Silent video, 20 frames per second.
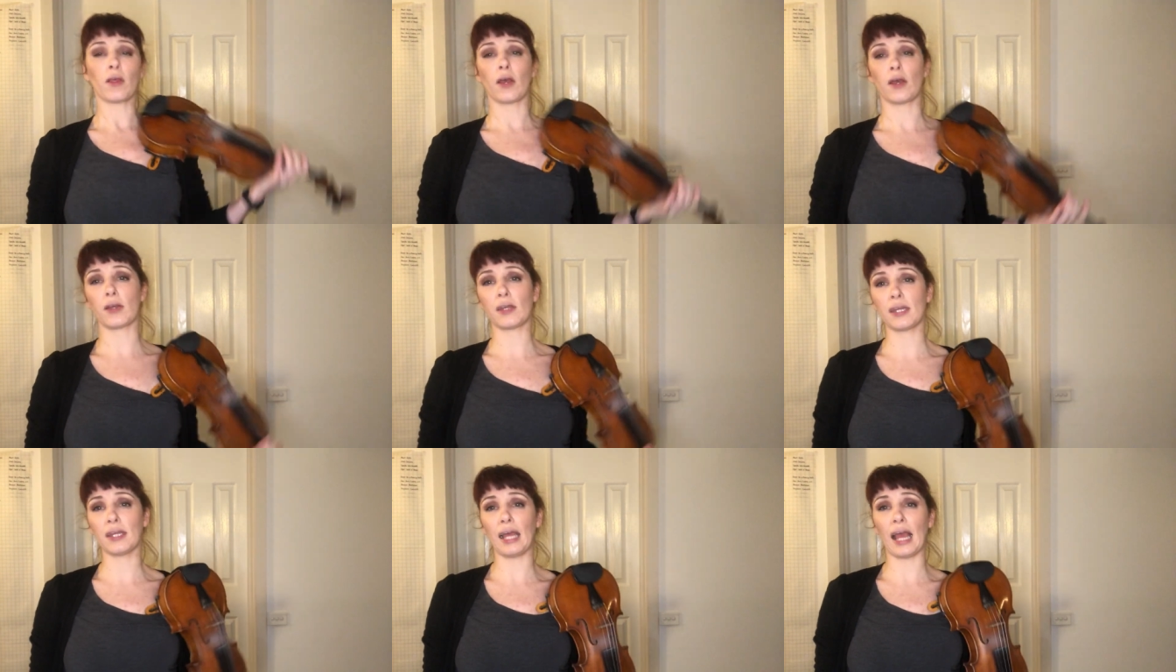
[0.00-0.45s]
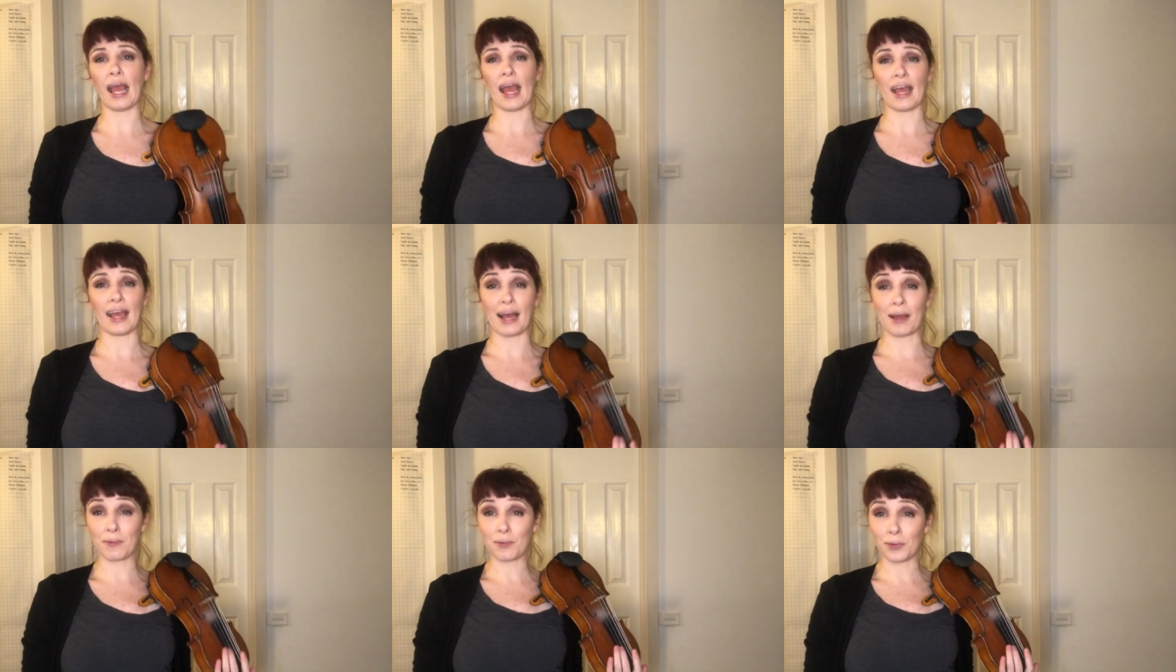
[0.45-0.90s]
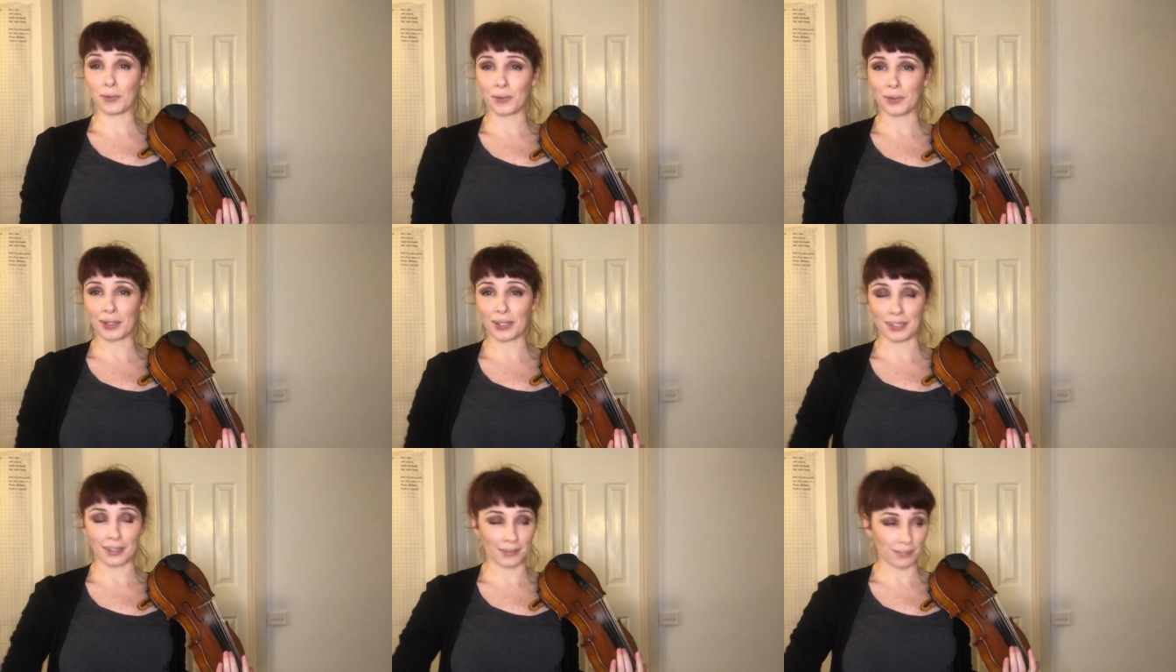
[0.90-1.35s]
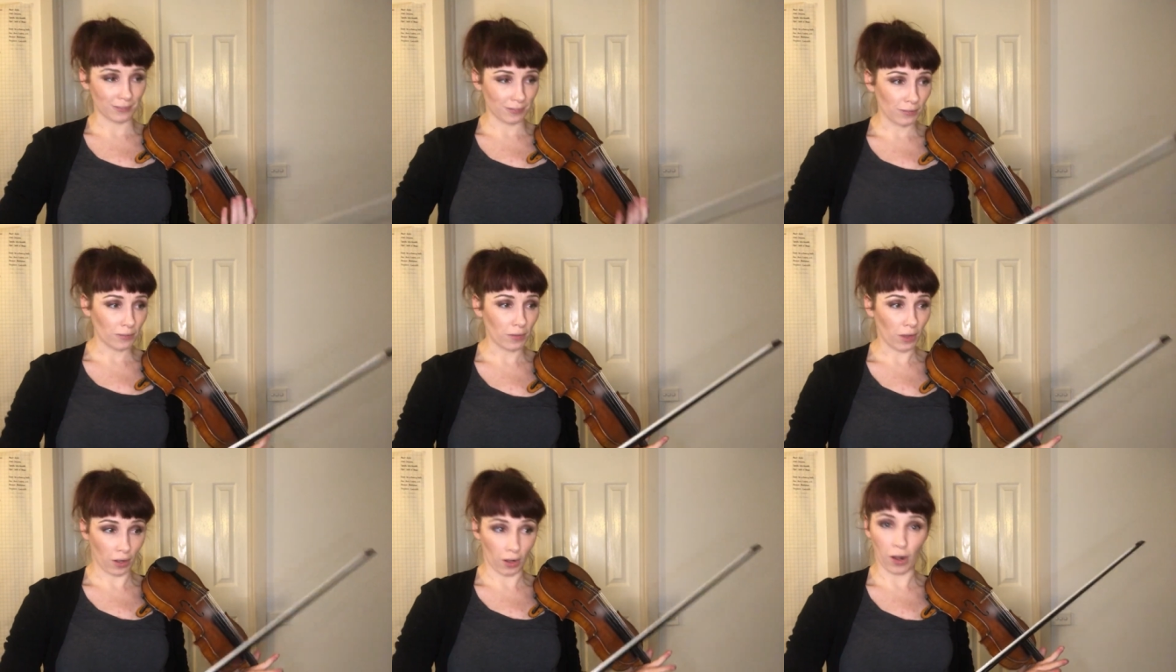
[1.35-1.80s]
Okay, I'm calling it
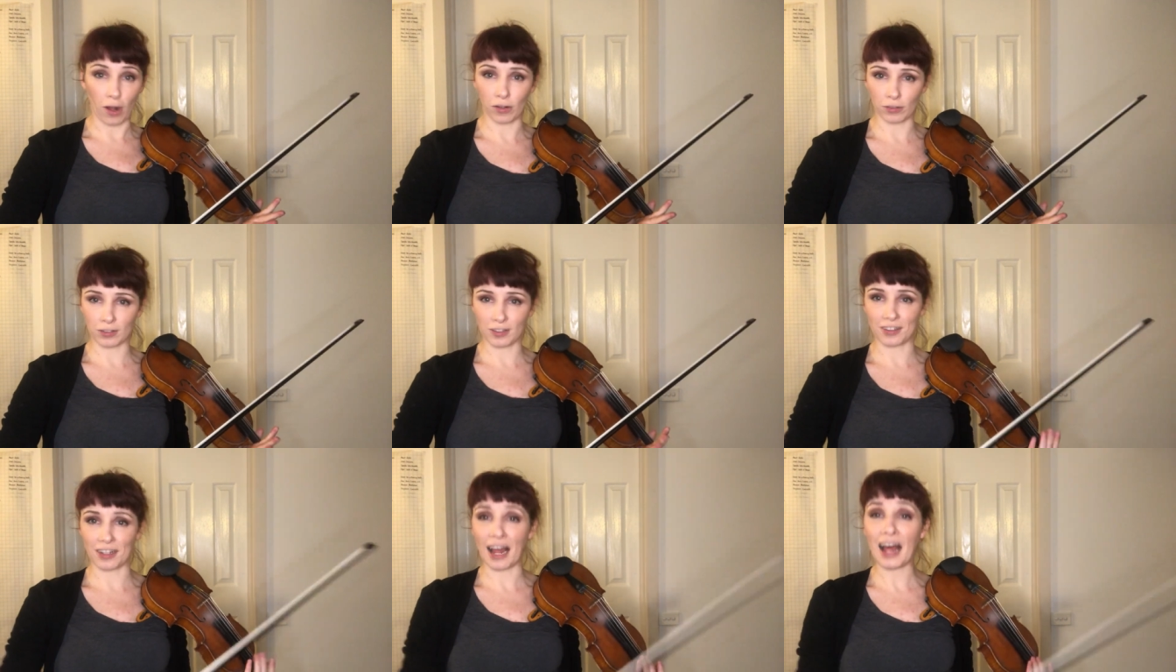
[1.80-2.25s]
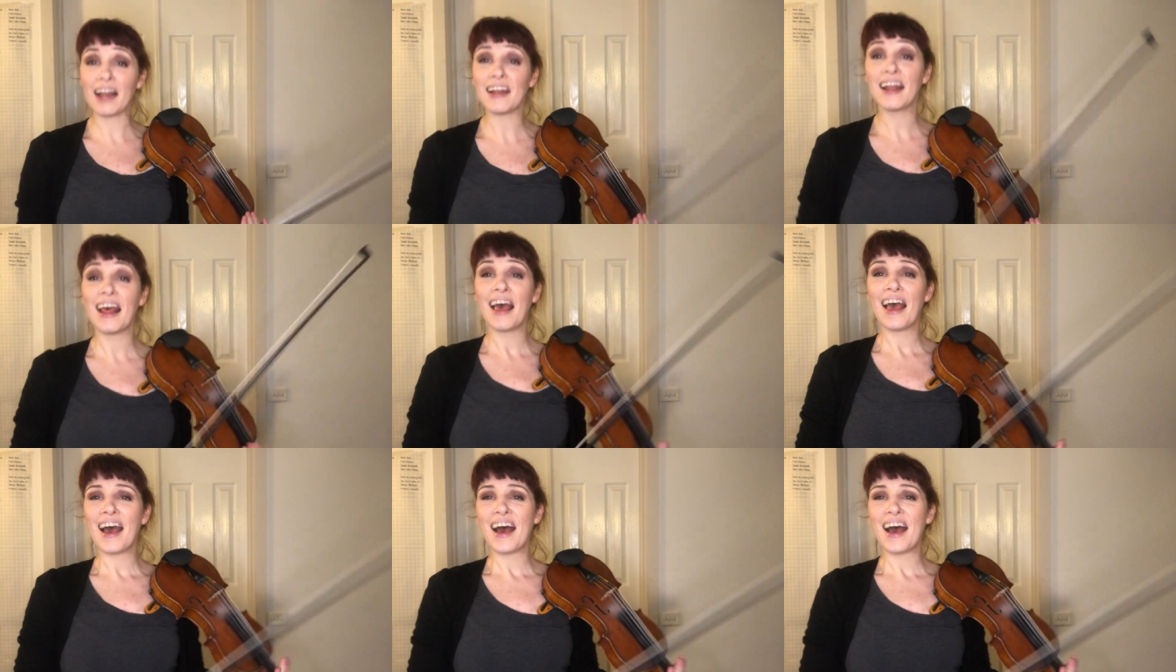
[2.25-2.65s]
a halt to that.